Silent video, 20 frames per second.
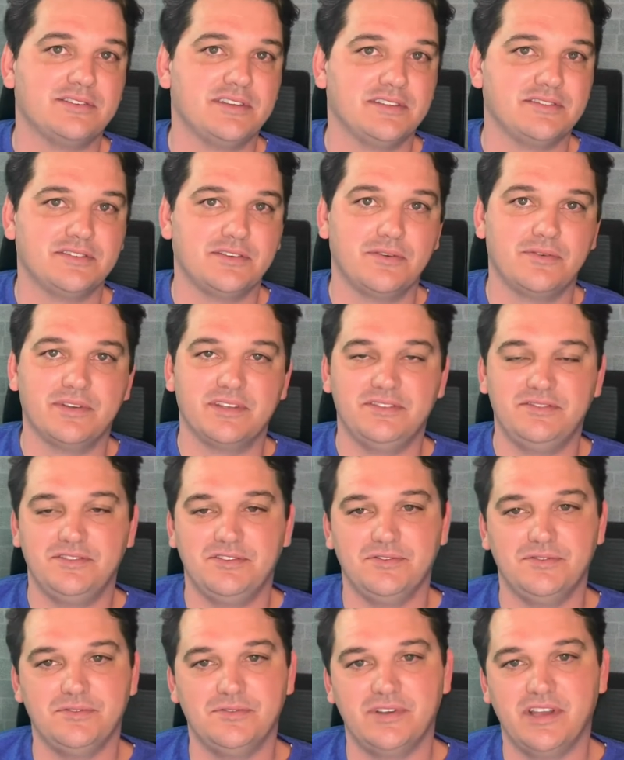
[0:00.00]
It's going
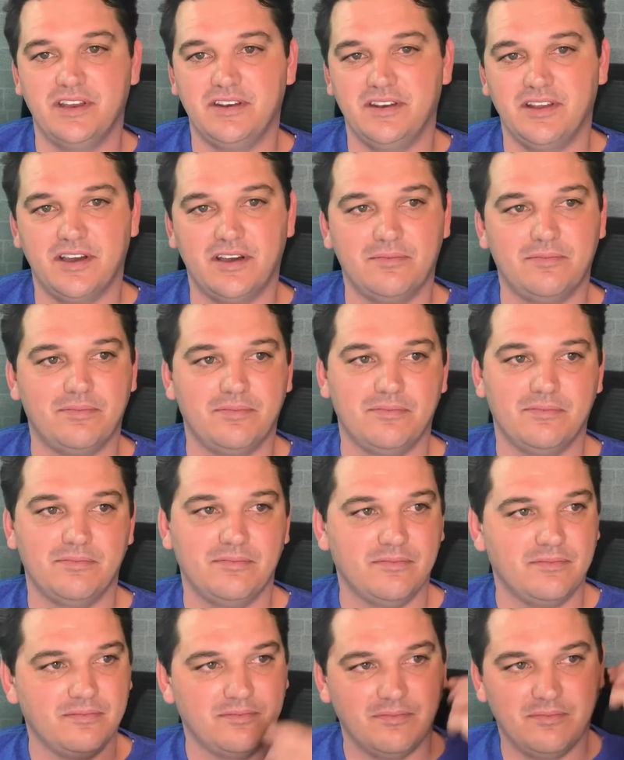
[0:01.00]
to end up
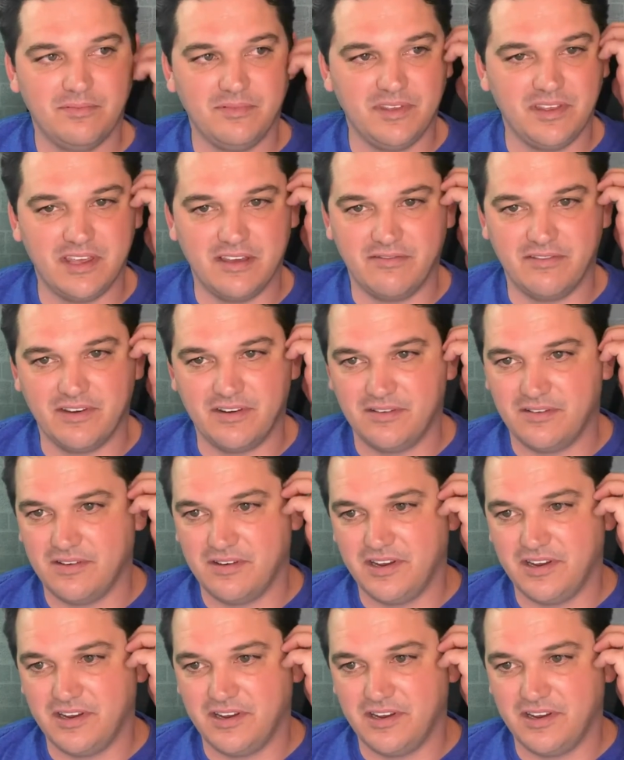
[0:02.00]
giving,